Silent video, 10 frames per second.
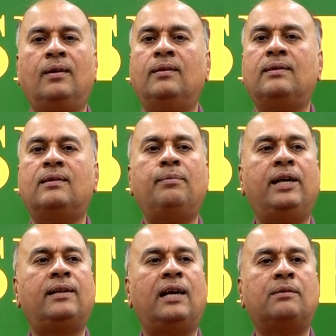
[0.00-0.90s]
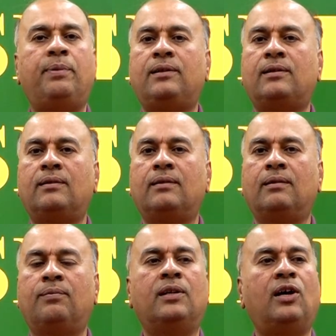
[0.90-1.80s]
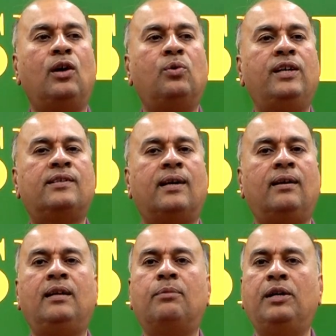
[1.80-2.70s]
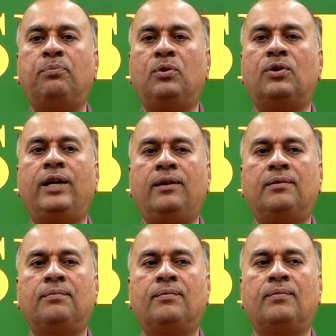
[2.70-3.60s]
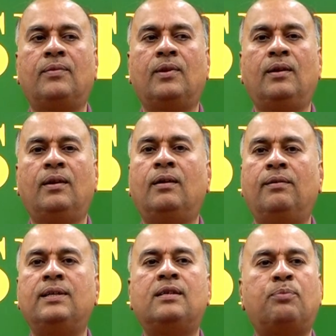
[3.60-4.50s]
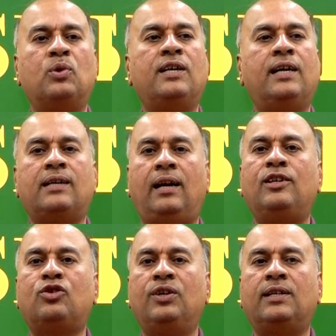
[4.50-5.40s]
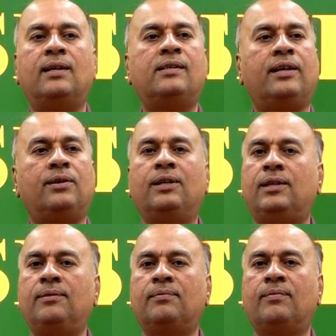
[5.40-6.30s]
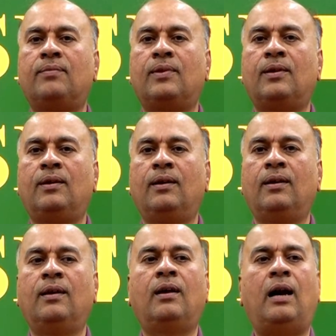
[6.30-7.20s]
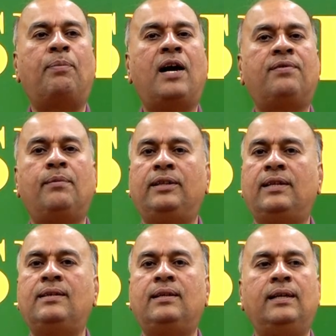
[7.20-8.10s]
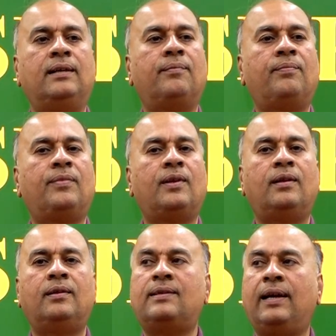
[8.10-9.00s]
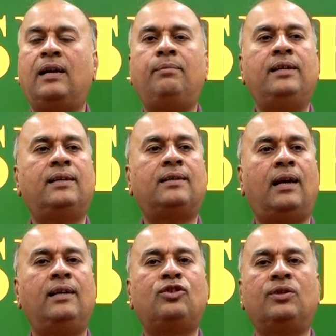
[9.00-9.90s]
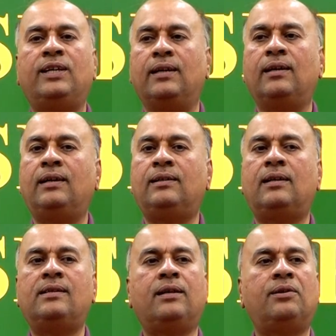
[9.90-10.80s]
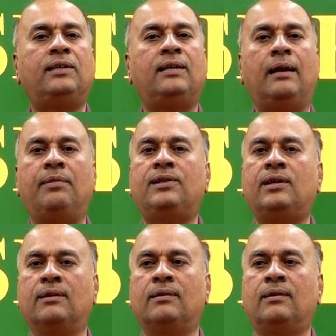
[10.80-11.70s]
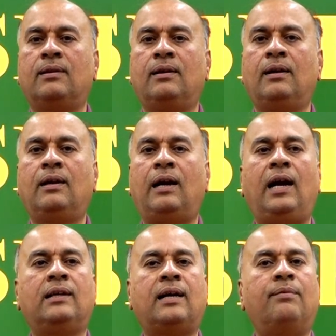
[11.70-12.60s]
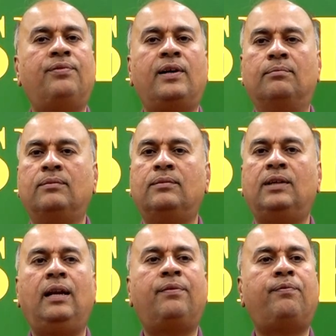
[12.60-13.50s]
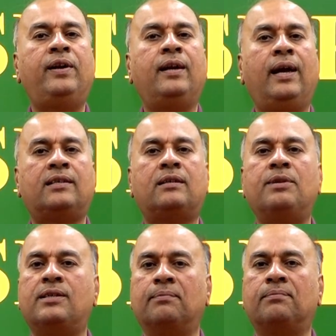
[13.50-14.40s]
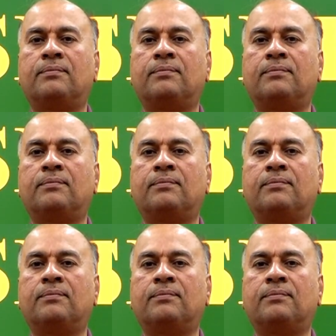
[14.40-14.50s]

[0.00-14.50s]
This is a major aspect for the ongoing struggle in Manipur today, which is posing a challenge to internal security. Apart from ethnicity, the second major challenge to the internal security dimension had come from the left-wing extremism.